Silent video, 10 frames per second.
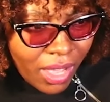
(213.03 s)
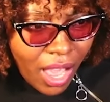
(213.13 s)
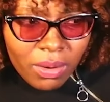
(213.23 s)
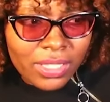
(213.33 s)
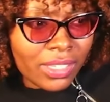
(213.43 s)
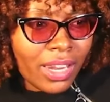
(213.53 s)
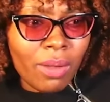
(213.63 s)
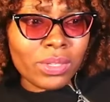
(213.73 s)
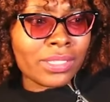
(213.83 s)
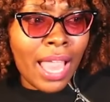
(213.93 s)
I would have said
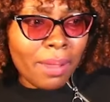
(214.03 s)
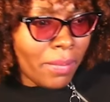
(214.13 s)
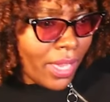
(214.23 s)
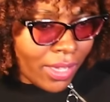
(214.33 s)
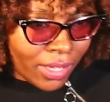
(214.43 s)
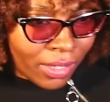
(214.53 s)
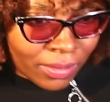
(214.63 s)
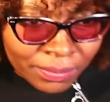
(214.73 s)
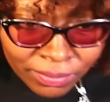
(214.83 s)
that was not me.